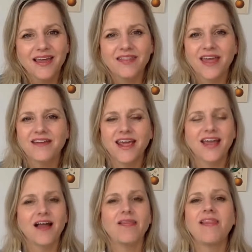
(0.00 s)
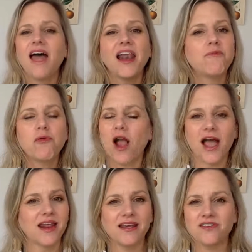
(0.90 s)
They take a lot of
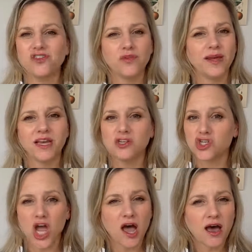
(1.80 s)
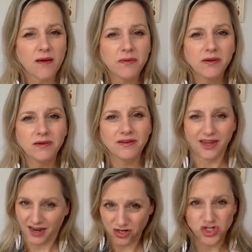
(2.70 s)
pride in doing a job
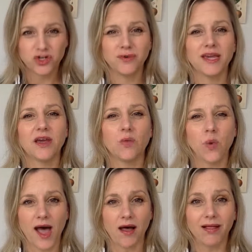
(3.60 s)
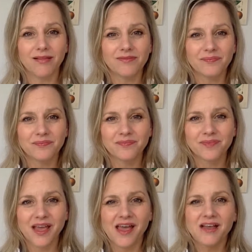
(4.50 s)
and doing it well.
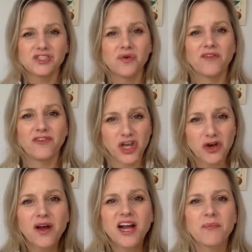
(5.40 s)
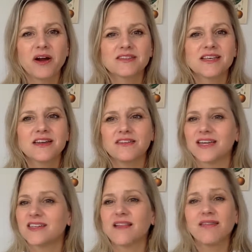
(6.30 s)
So if you are a person who
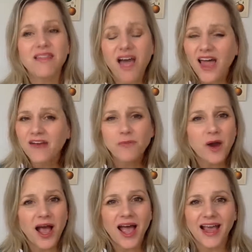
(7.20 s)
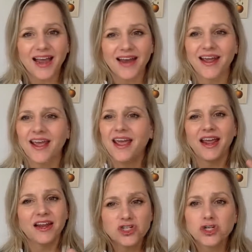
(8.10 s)
takes a lot of pride
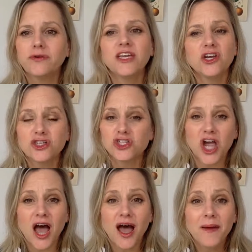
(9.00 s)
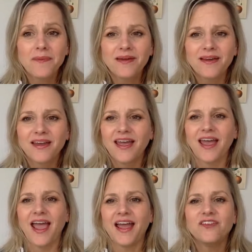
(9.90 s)
in doing your job
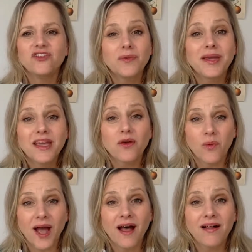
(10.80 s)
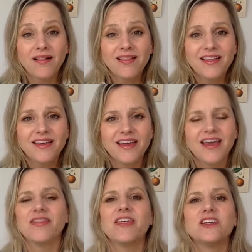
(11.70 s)
and doing it well,
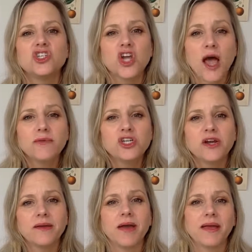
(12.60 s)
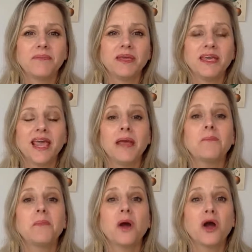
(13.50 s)
then job sharing might be
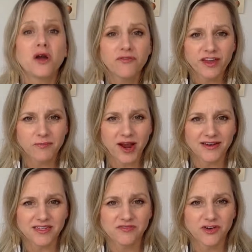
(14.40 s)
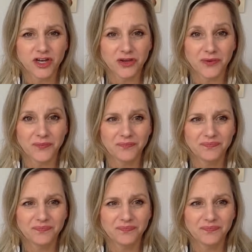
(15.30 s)
a perfect practice for you.